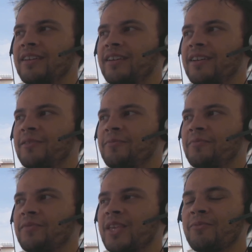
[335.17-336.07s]

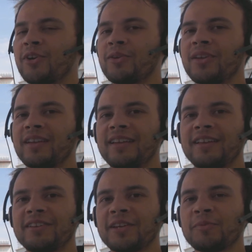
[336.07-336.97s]
Um, keep following,
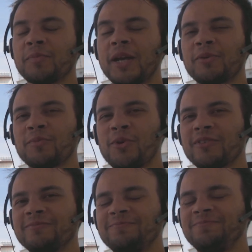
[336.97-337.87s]
and I'll be back with
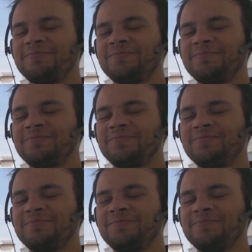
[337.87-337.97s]
more.